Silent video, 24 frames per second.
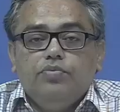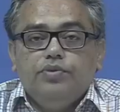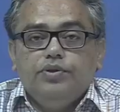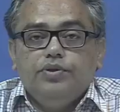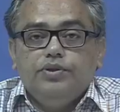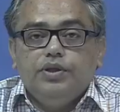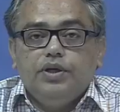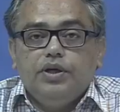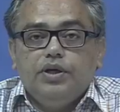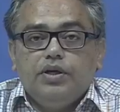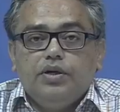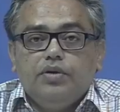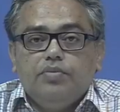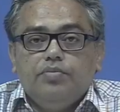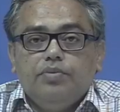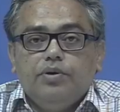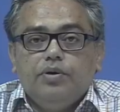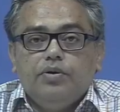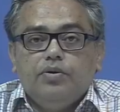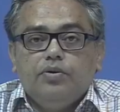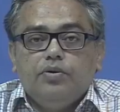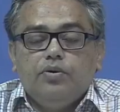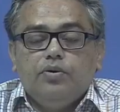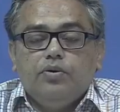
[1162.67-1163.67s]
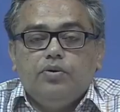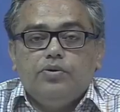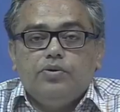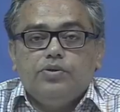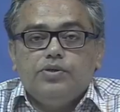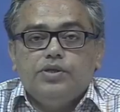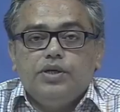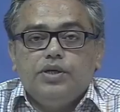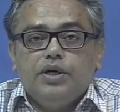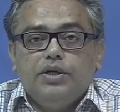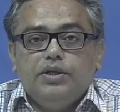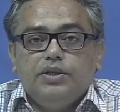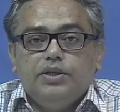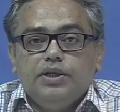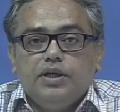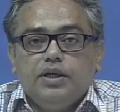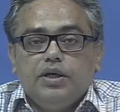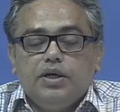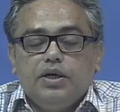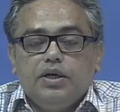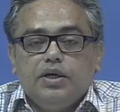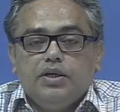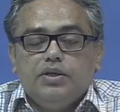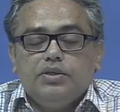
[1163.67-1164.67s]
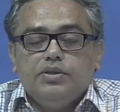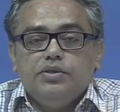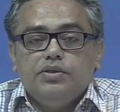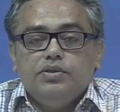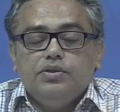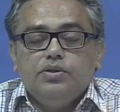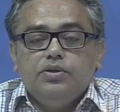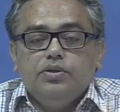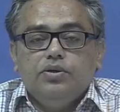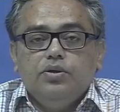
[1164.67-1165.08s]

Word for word: venture agreement or strategic alliance